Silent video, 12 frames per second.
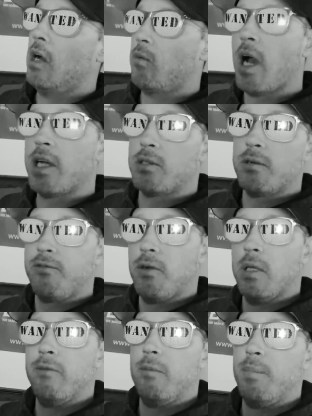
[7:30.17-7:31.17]
A roster
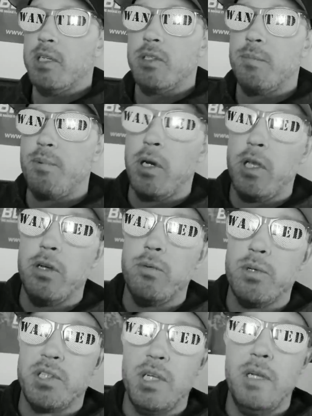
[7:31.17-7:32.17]
full of a bunch of pretty good
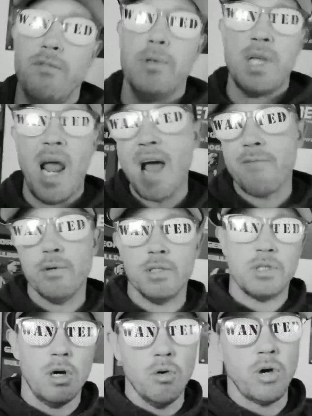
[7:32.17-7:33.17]
receivers,
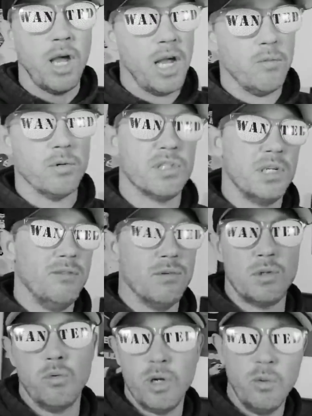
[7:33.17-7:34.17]
average to okay
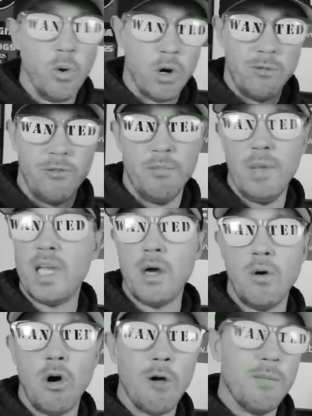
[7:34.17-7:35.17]
receivers. Only one of them,
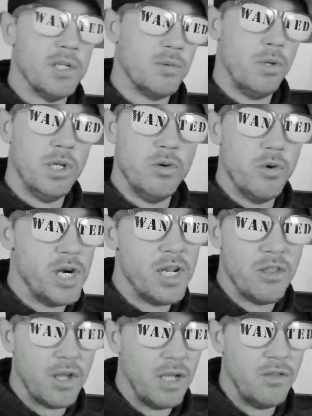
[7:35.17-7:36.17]
Miko Hardman, is really doing
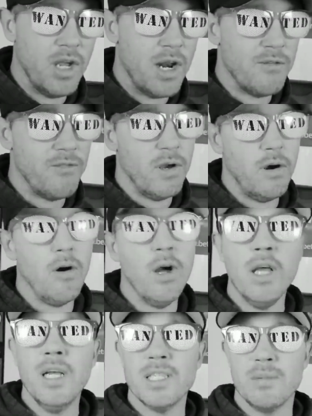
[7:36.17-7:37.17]
anything in the NFL.
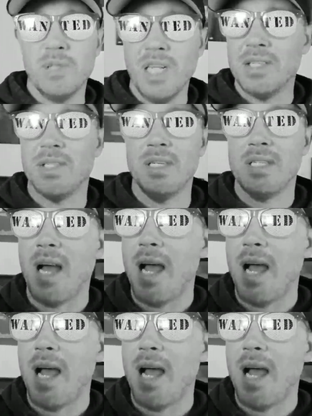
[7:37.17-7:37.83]
Some decent